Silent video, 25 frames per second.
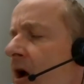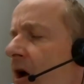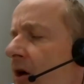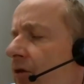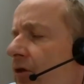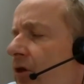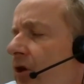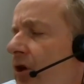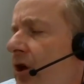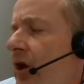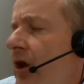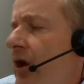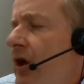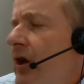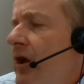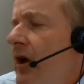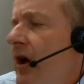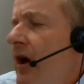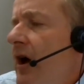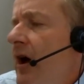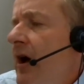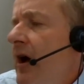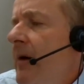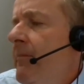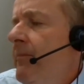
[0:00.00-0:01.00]

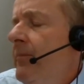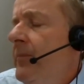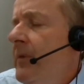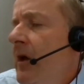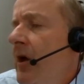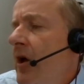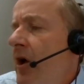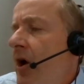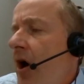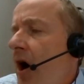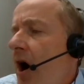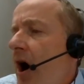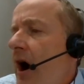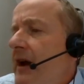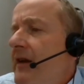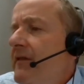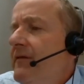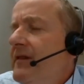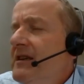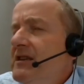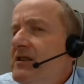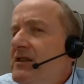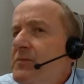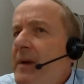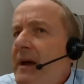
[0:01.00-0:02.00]
I'd
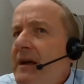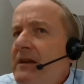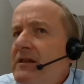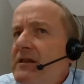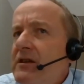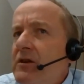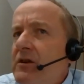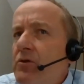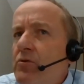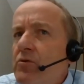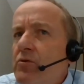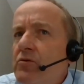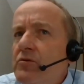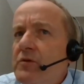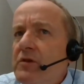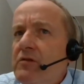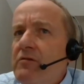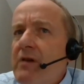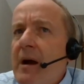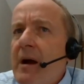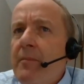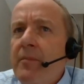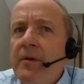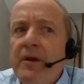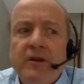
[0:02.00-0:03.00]
have expected Lord
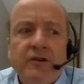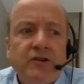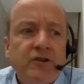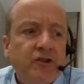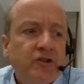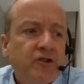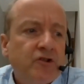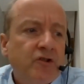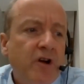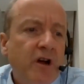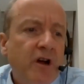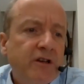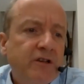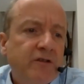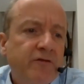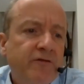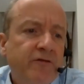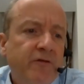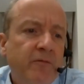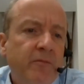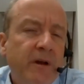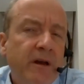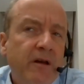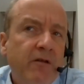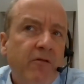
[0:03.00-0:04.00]
Grabner to try to
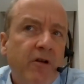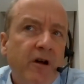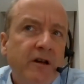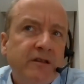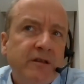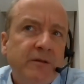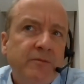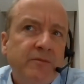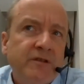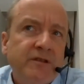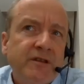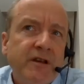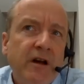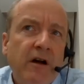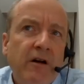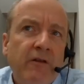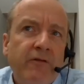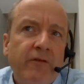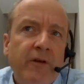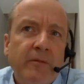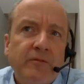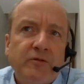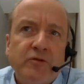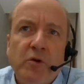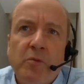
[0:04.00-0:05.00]
familiarise
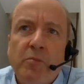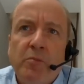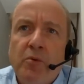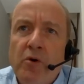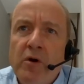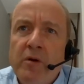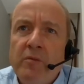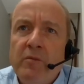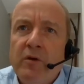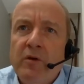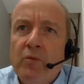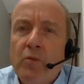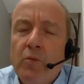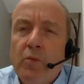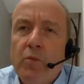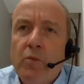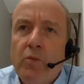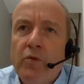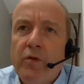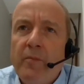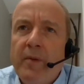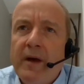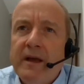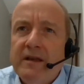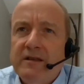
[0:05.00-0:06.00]
himself up to a point with
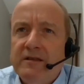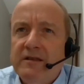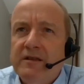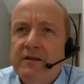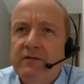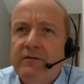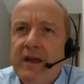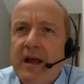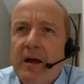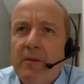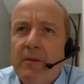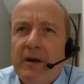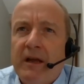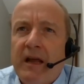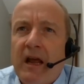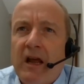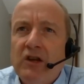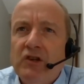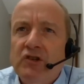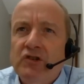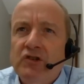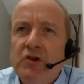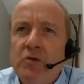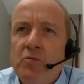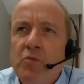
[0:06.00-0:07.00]
the basis of the
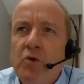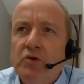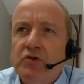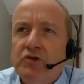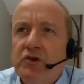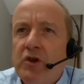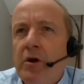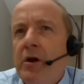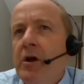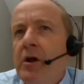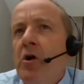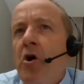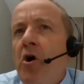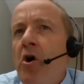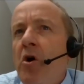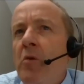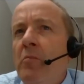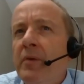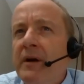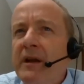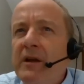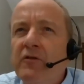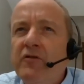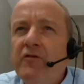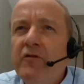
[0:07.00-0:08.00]
application and what's going on,
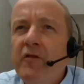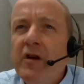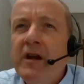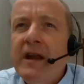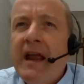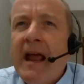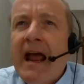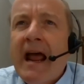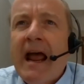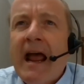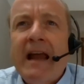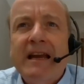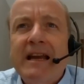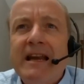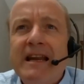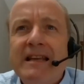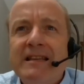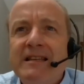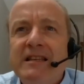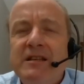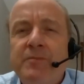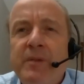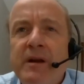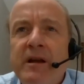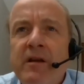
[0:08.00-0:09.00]
but he'd have only had,
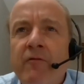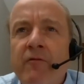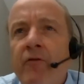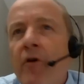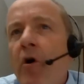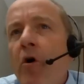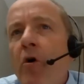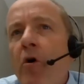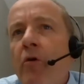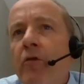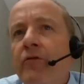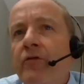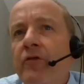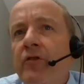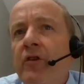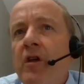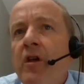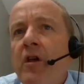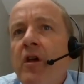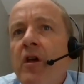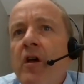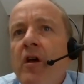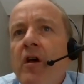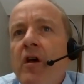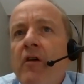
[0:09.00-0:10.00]
unless he'd been involved
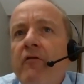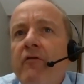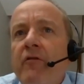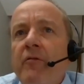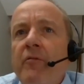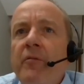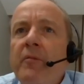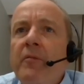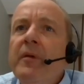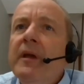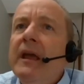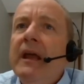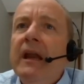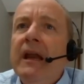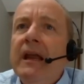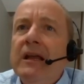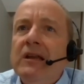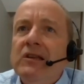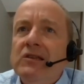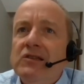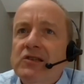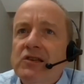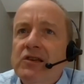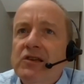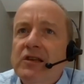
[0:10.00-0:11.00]
from the
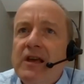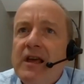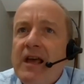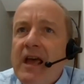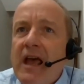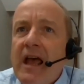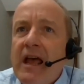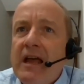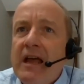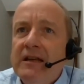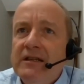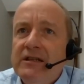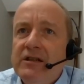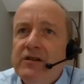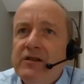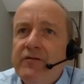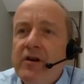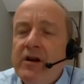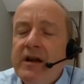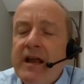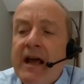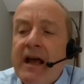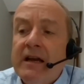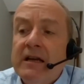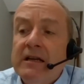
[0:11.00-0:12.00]
beginning to the end, he'd have
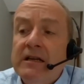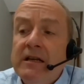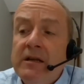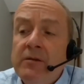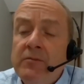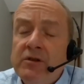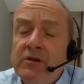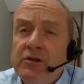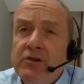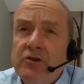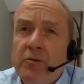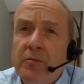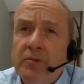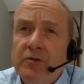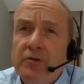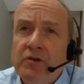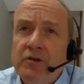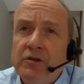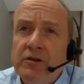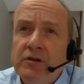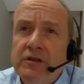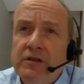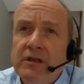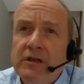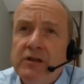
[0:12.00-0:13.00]
only had a limited
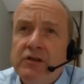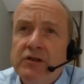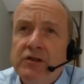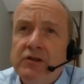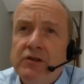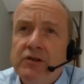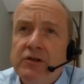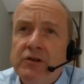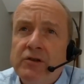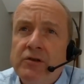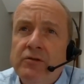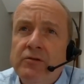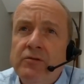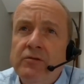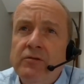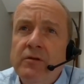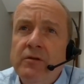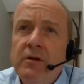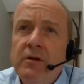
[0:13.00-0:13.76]
opportunity to do